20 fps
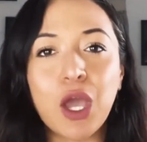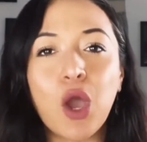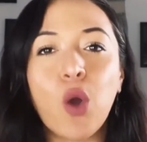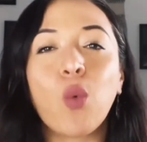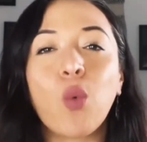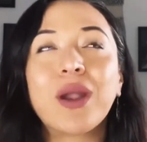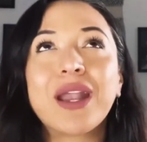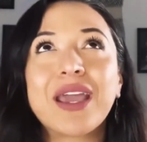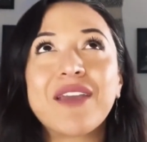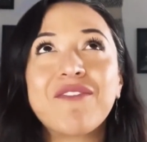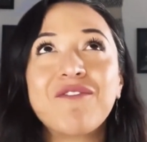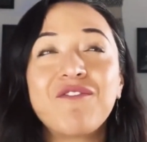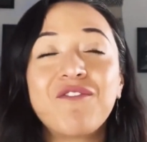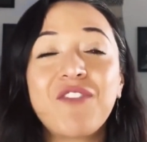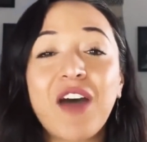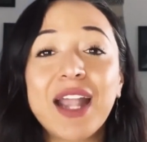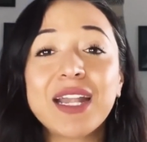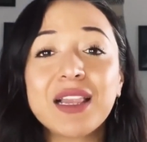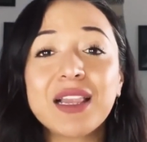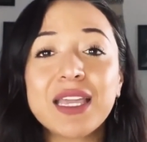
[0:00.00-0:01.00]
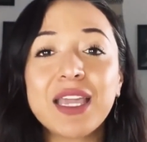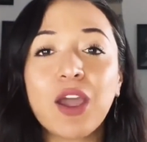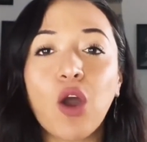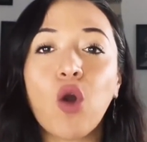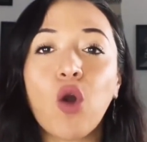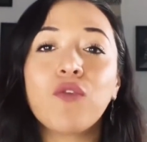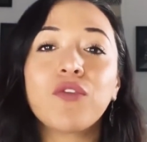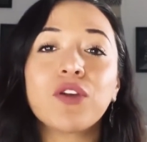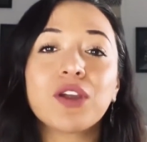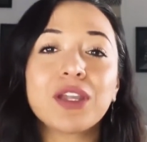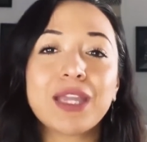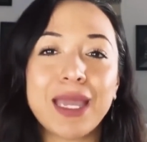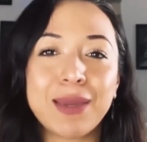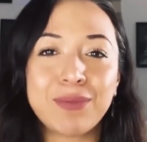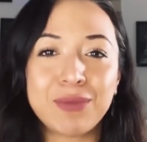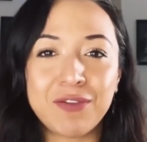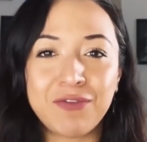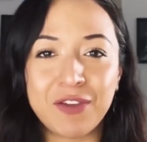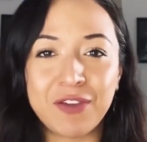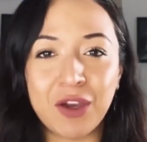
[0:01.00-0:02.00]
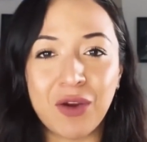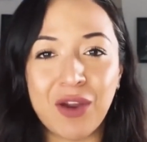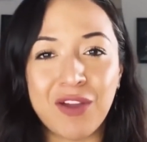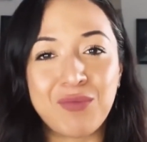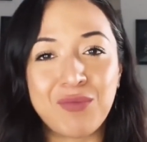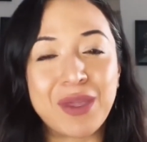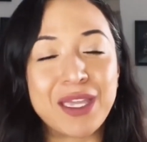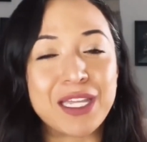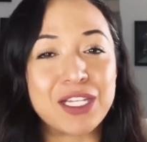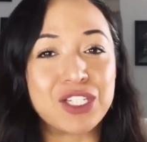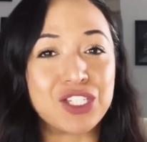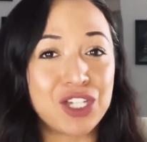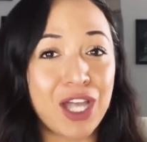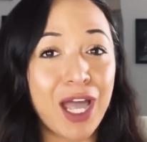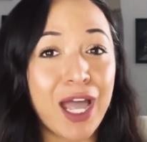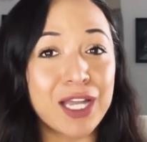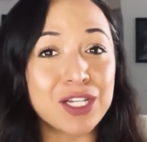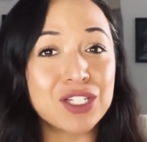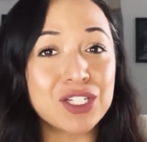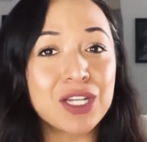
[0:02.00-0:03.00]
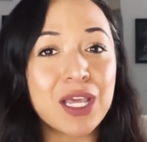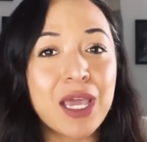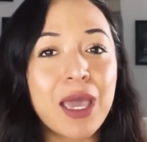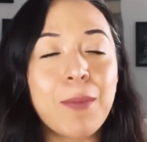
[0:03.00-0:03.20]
when I finally overcame the fear of being judged,